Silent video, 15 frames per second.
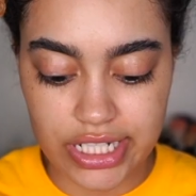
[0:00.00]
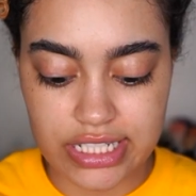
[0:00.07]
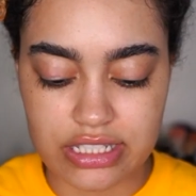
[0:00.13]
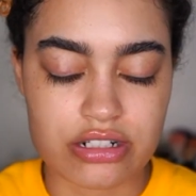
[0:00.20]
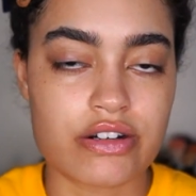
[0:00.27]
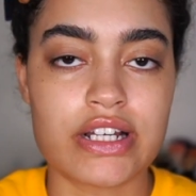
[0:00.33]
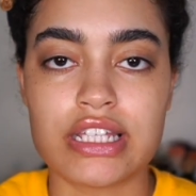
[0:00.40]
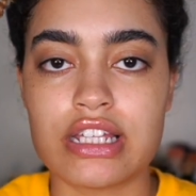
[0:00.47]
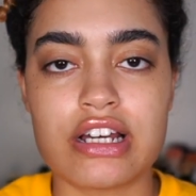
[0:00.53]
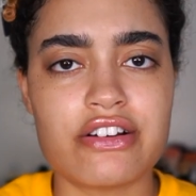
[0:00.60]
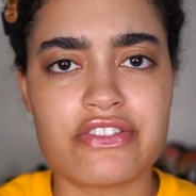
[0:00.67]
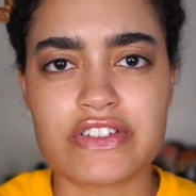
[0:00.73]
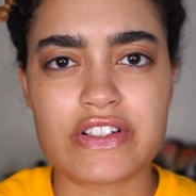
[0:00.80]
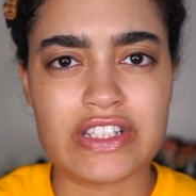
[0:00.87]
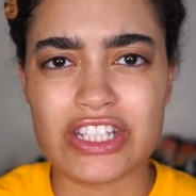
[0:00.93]
guys know I love
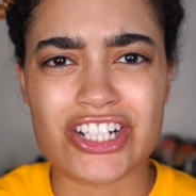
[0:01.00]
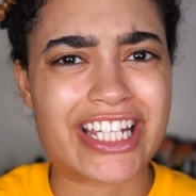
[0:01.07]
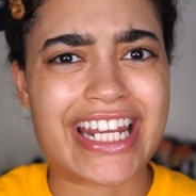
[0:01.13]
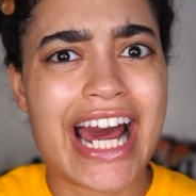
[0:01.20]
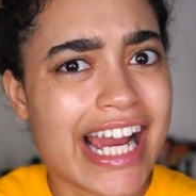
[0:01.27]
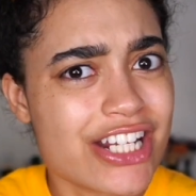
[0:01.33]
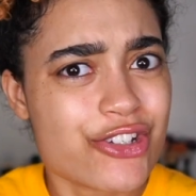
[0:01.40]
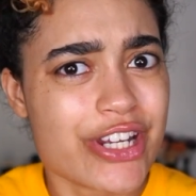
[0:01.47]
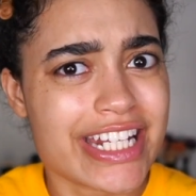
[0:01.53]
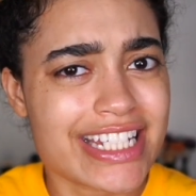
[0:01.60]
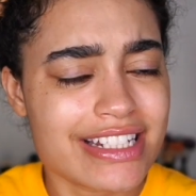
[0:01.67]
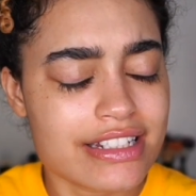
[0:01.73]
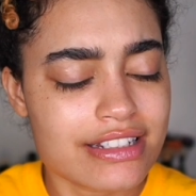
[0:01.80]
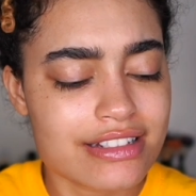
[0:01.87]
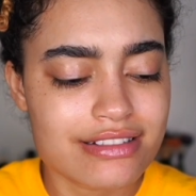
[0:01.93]
looking hydrated
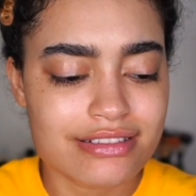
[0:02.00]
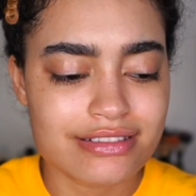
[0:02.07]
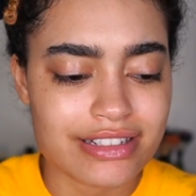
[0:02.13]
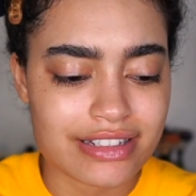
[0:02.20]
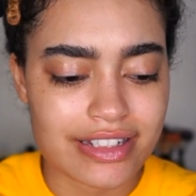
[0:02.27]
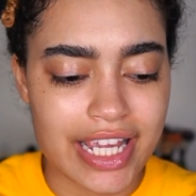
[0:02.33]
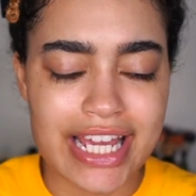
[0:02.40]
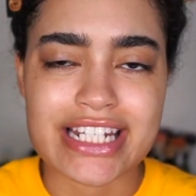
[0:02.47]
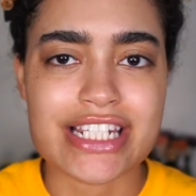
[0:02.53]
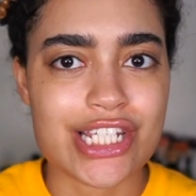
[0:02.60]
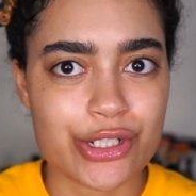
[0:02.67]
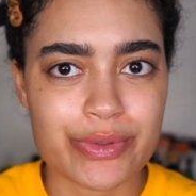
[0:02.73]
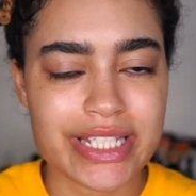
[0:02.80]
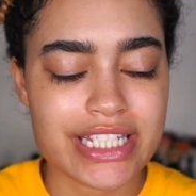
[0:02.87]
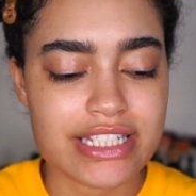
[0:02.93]
and
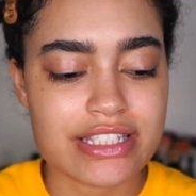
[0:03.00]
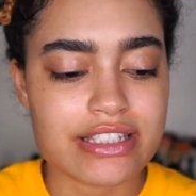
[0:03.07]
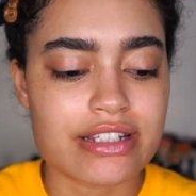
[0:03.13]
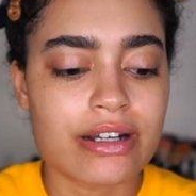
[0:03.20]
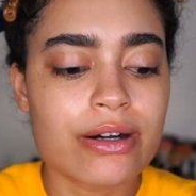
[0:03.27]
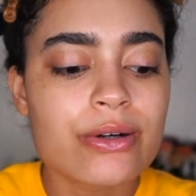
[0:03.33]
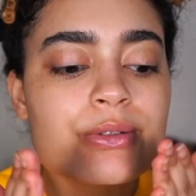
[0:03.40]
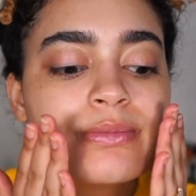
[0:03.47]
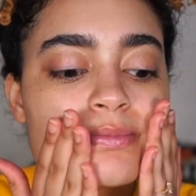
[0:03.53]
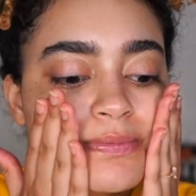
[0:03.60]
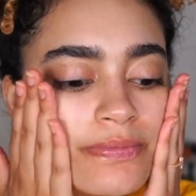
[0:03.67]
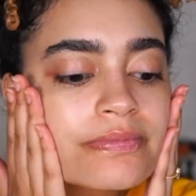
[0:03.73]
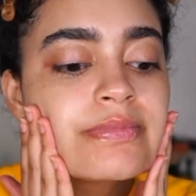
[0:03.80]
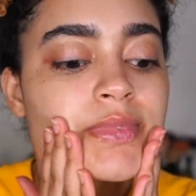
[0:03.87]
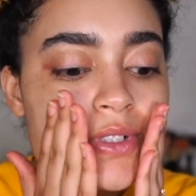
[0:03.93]
dewy, so
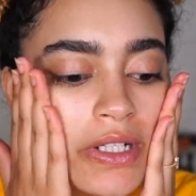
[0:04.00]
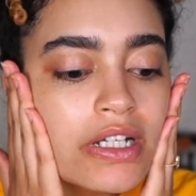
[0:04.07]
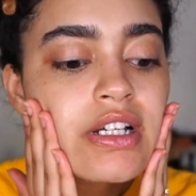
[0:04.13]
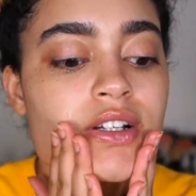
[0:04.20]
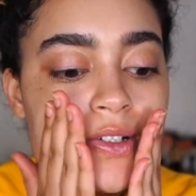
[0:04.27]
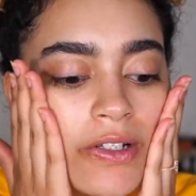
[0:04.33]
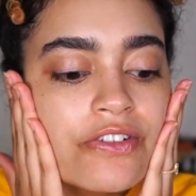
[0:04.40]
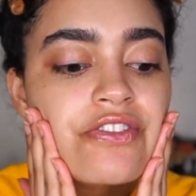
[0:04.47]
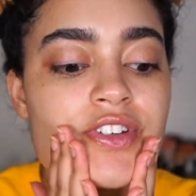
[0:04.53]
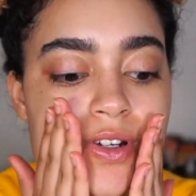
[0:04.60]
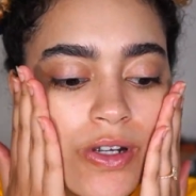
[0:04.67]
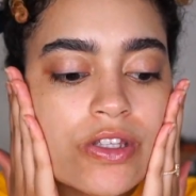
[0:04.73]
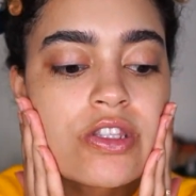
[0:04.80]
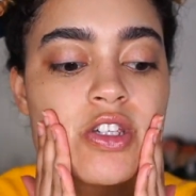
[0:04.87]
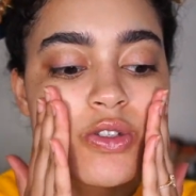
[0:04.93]

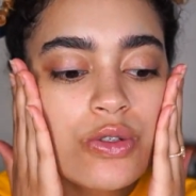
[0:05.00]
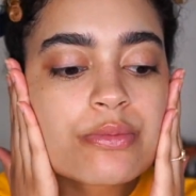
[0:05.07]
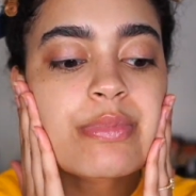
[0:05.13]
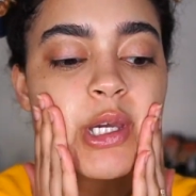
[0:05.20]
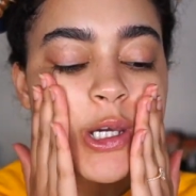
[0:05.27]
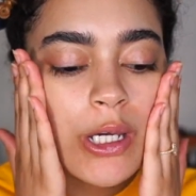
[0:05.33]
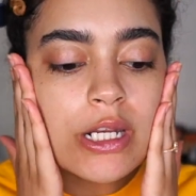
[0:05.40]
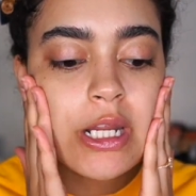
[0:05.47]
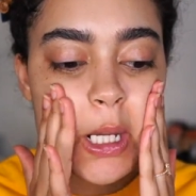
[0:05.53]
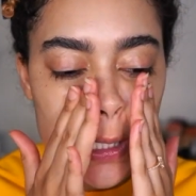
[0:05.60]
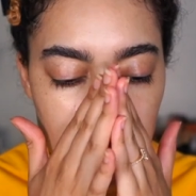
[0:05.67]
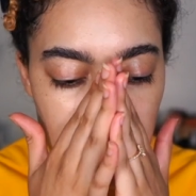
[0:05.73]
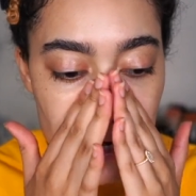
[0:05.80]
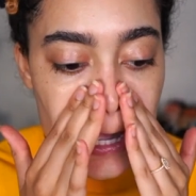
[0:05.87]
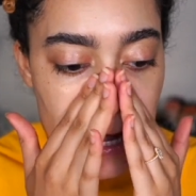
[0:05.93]
figured this would be a good idea.